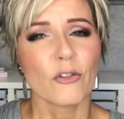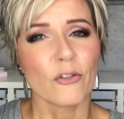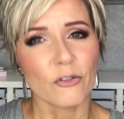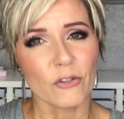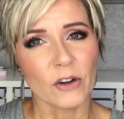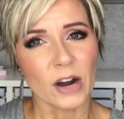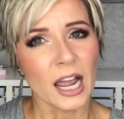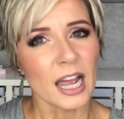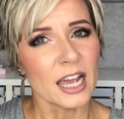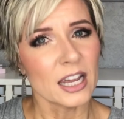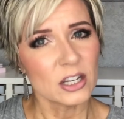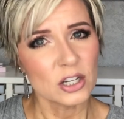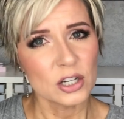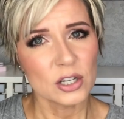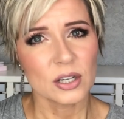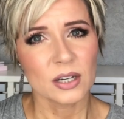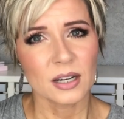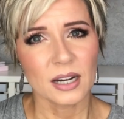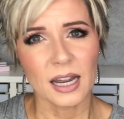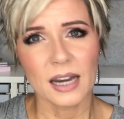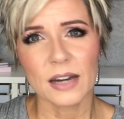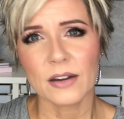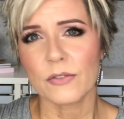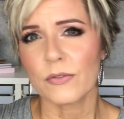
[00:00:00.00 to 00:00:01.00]
fresh,
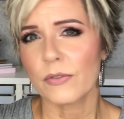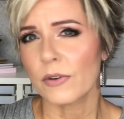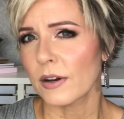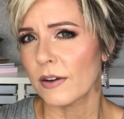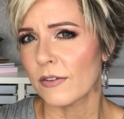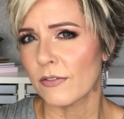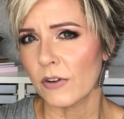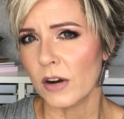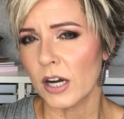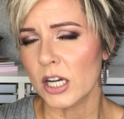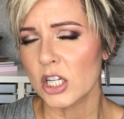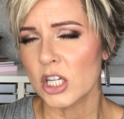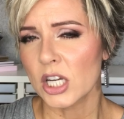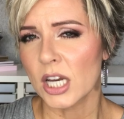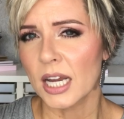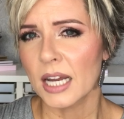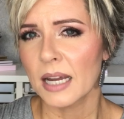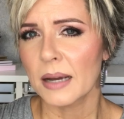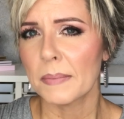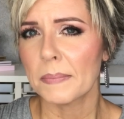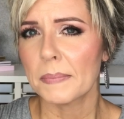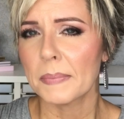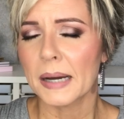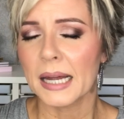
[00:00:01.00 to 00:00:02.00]
kind of
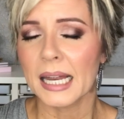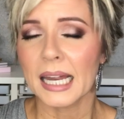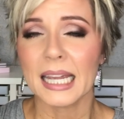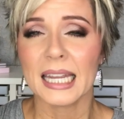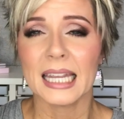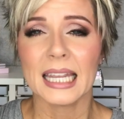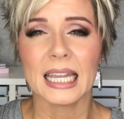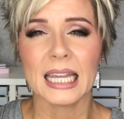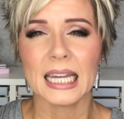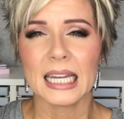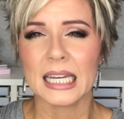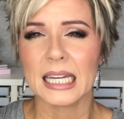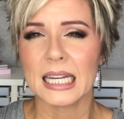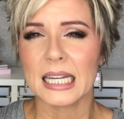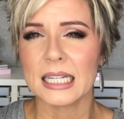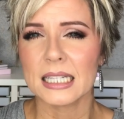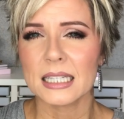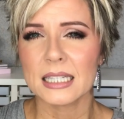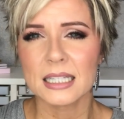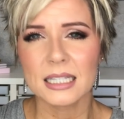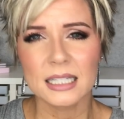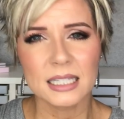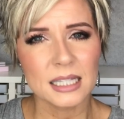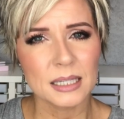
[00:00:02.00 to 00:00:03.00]
refreshing, but again,
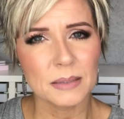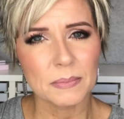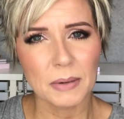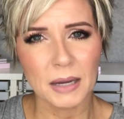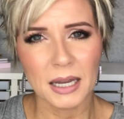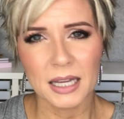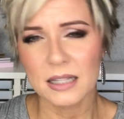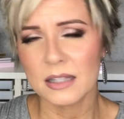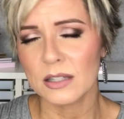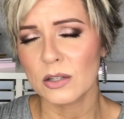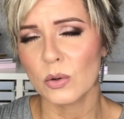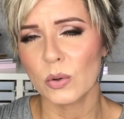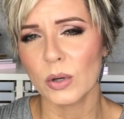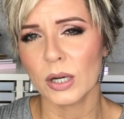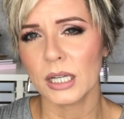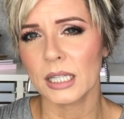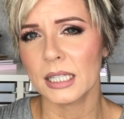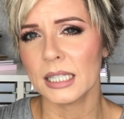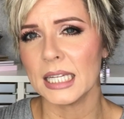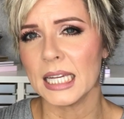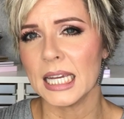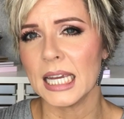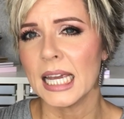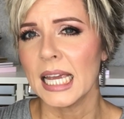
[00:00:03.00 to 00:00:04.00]
it dissipates
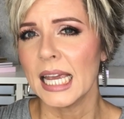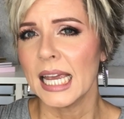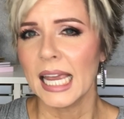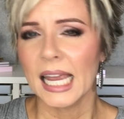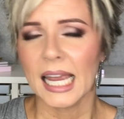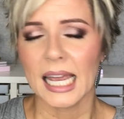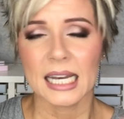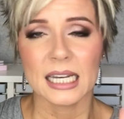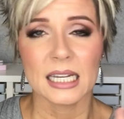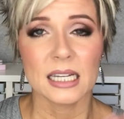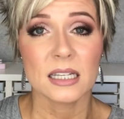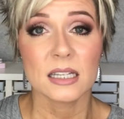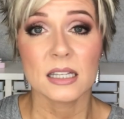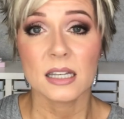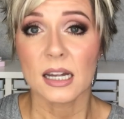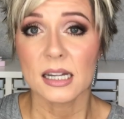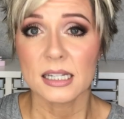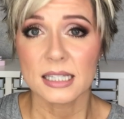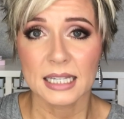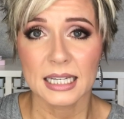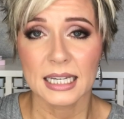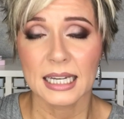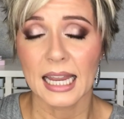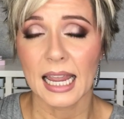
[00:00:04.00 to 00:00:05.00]
quickly and it
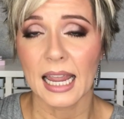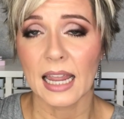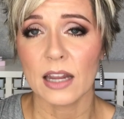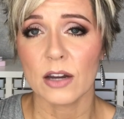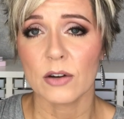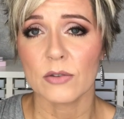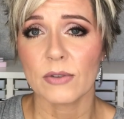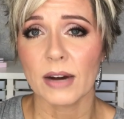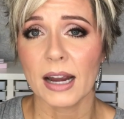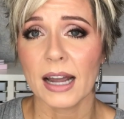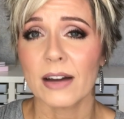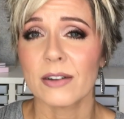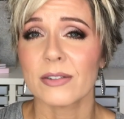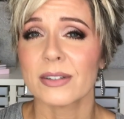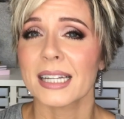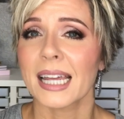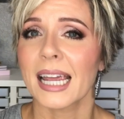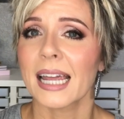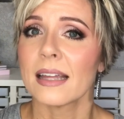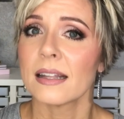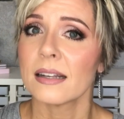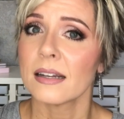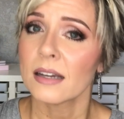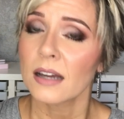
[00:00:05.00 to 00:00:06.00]
doesn't hang around.
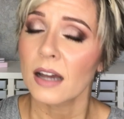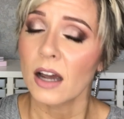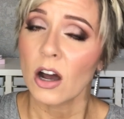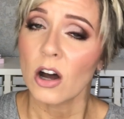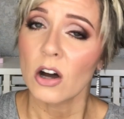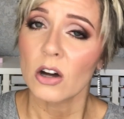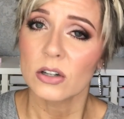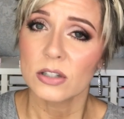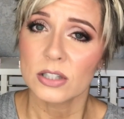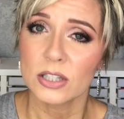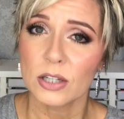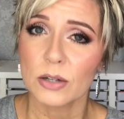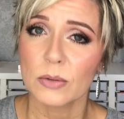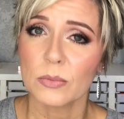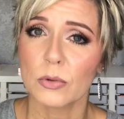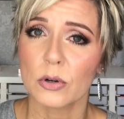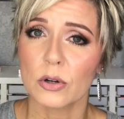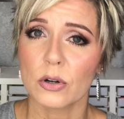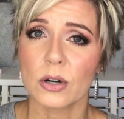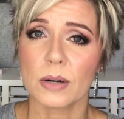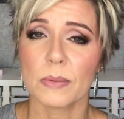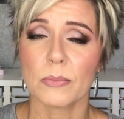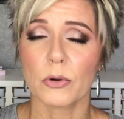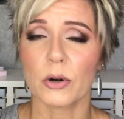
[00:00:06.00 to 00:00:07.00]
And also
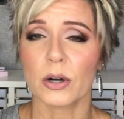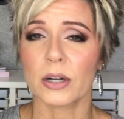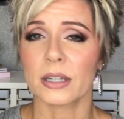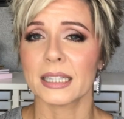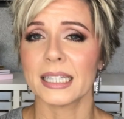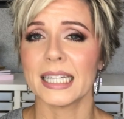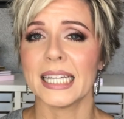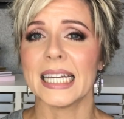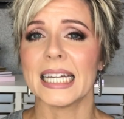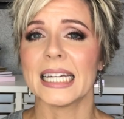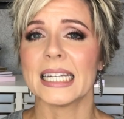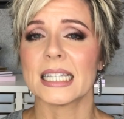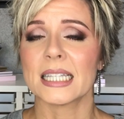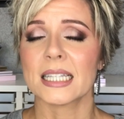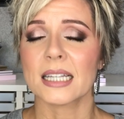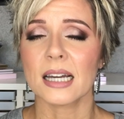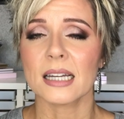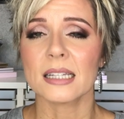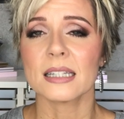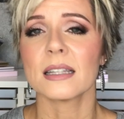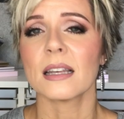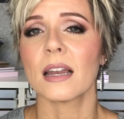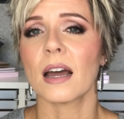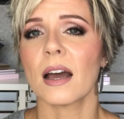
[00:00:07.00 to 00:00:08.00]
more importantly, it
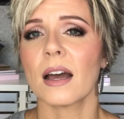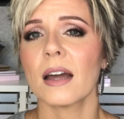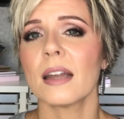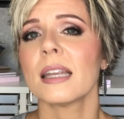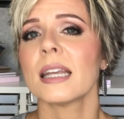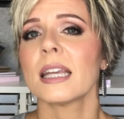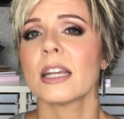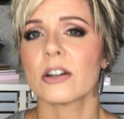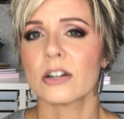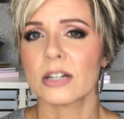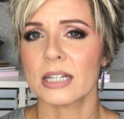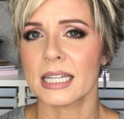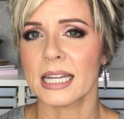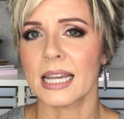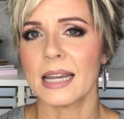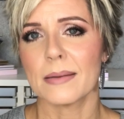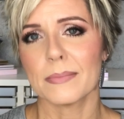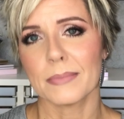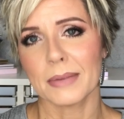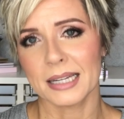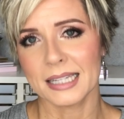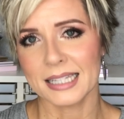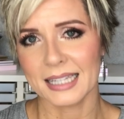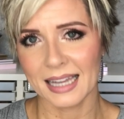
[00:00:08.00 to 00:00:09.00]
does not
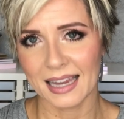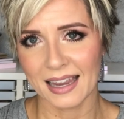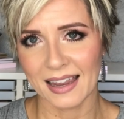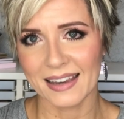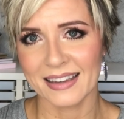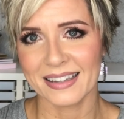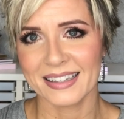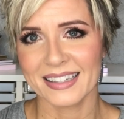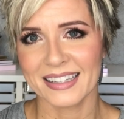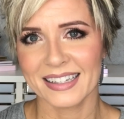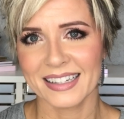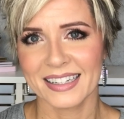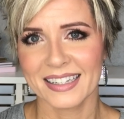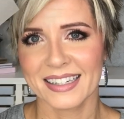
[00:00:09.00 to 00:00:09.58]
irritate my skin.